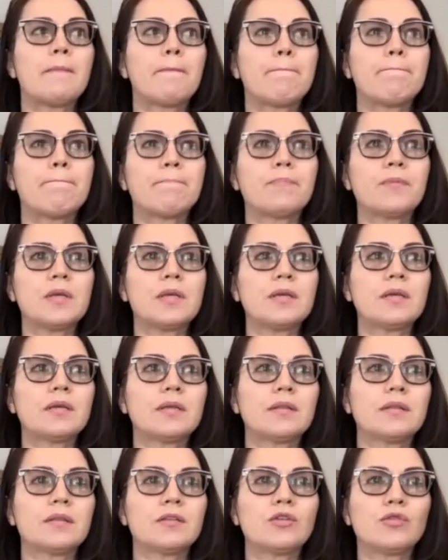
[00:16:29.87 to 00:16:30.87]

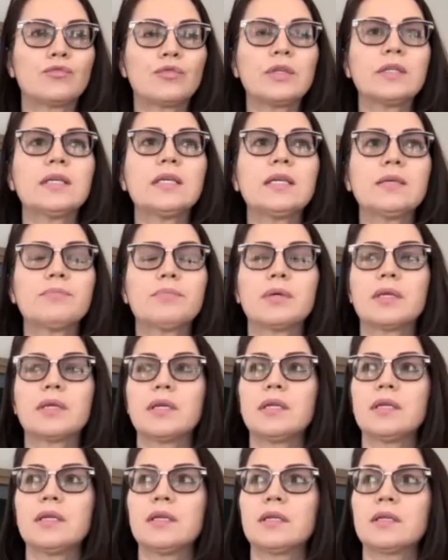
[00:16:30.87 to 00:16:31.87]
You're really
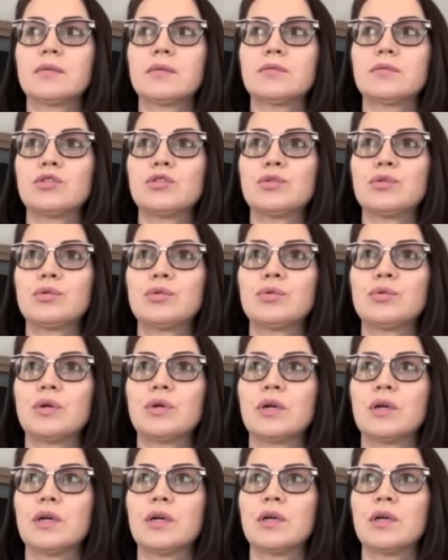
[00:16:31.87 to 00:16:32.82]
beginning to